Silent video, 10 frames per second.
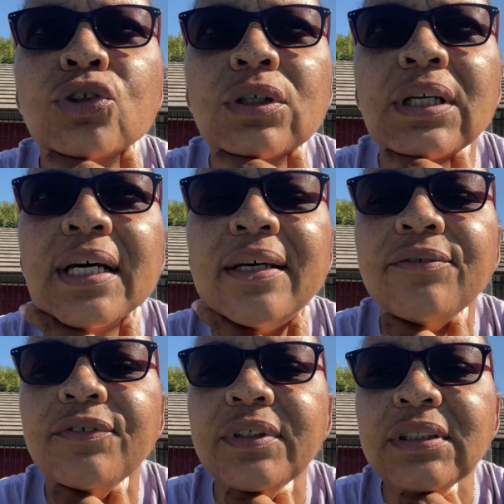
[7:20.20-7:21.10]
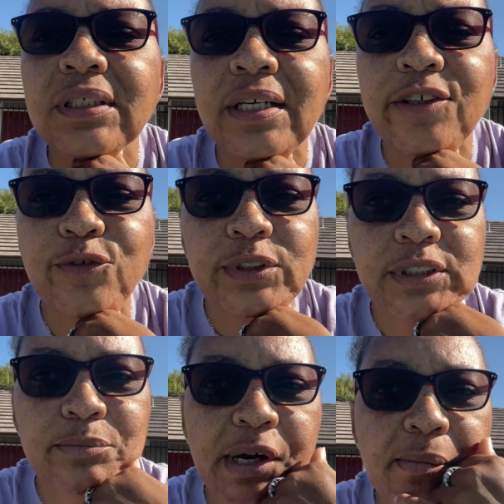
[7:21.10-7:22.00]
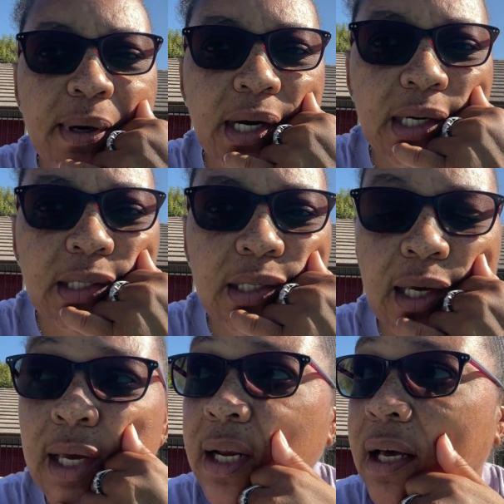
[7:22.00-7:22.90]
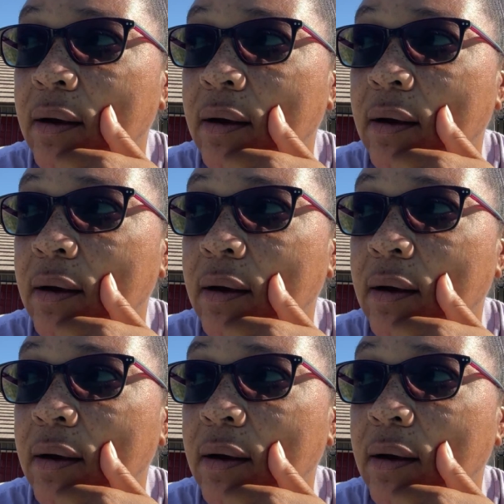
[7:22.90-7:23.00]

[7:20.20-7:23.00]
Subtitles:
life is kind of what's on my mind. And